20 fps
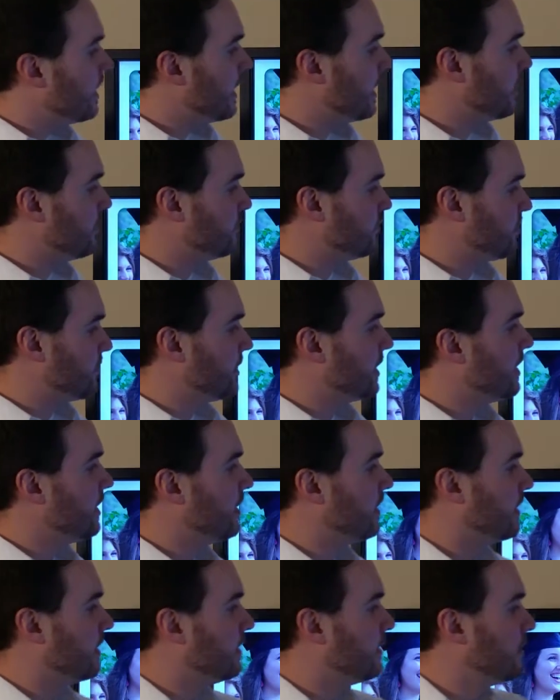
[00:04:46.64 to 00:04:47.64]
And from
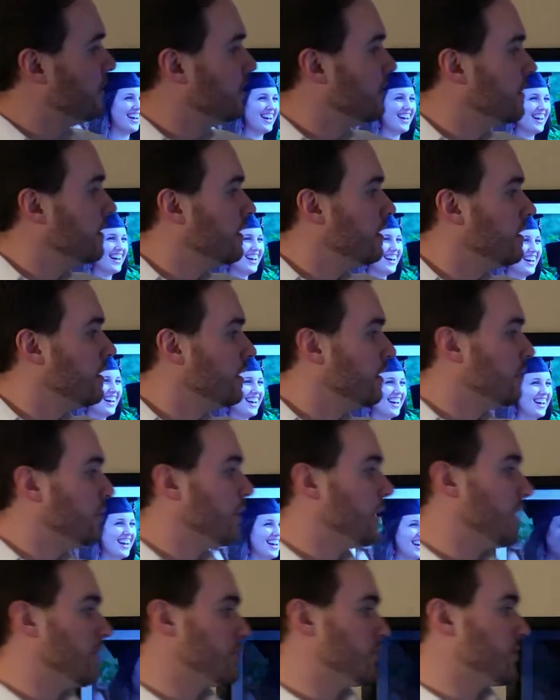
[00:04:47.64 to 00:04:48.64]
here,
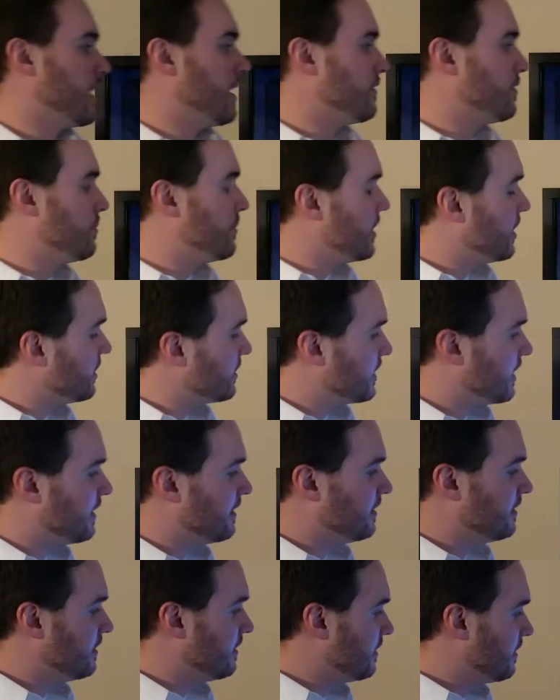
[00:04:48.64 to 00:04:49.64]
we also have a
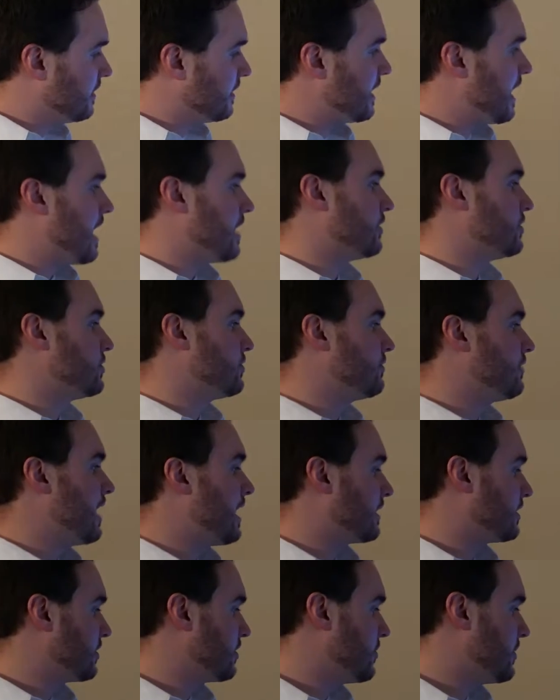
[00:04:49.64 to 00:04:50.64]
built-in college
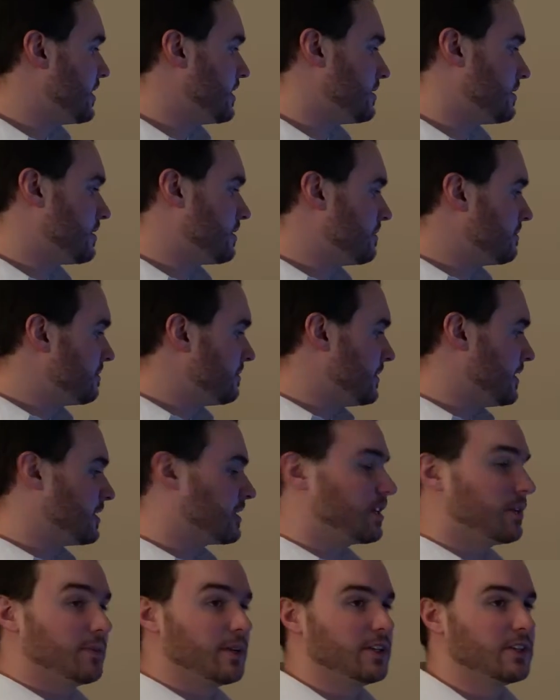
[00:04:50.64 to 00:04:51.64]
fact quiz.
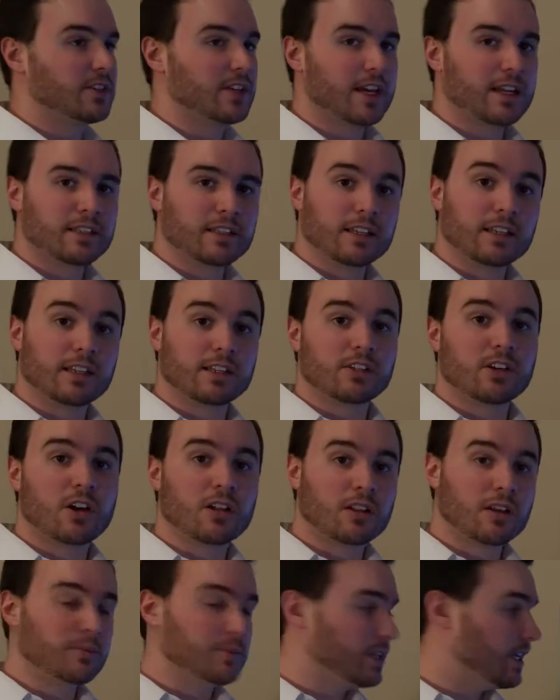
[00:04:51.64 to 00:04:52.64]
This can be set and it's
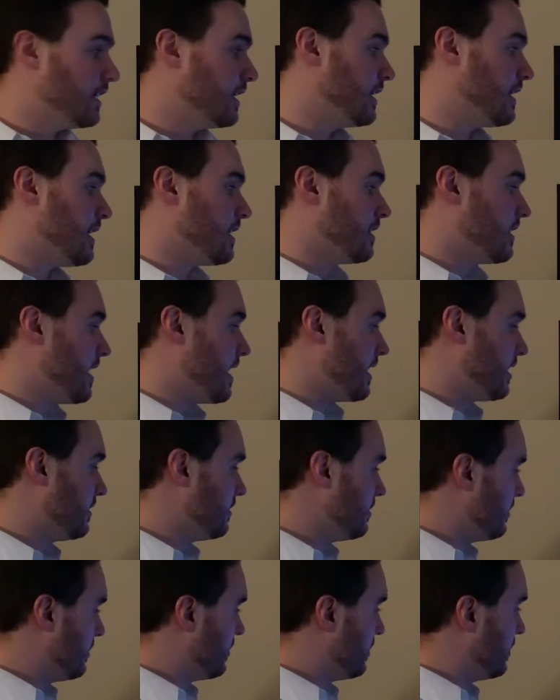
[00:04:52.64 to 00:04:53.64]
all updated
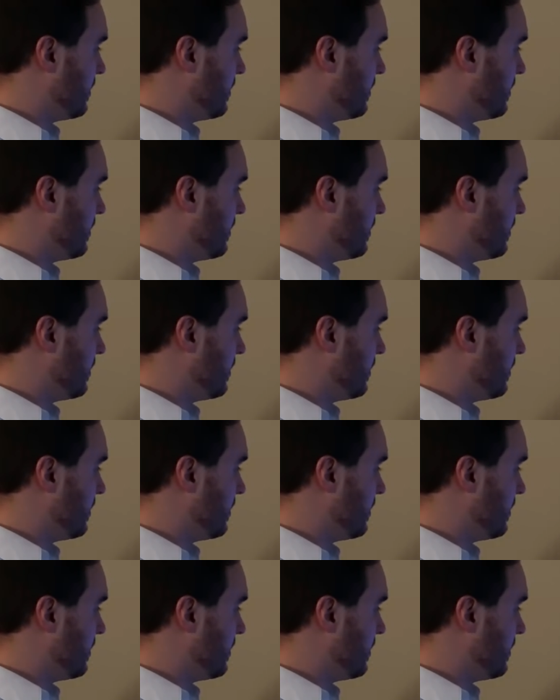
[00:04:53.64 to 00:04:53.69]
online.